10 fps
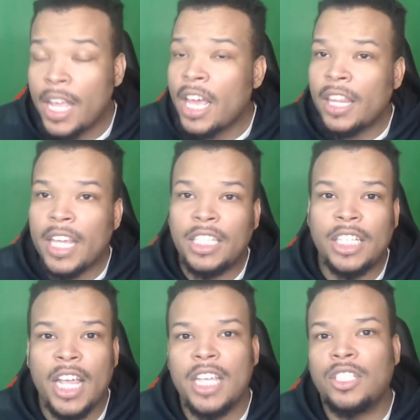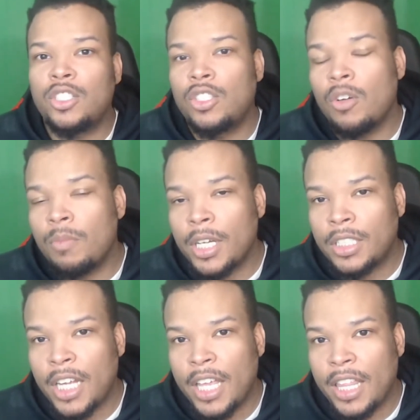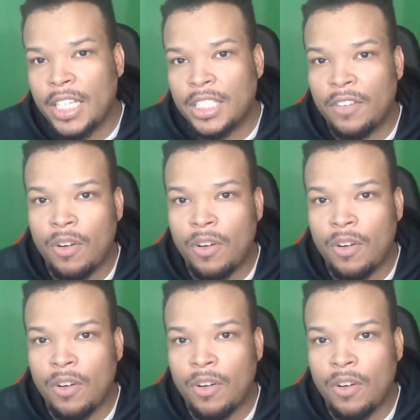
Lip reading: They changed so much in these different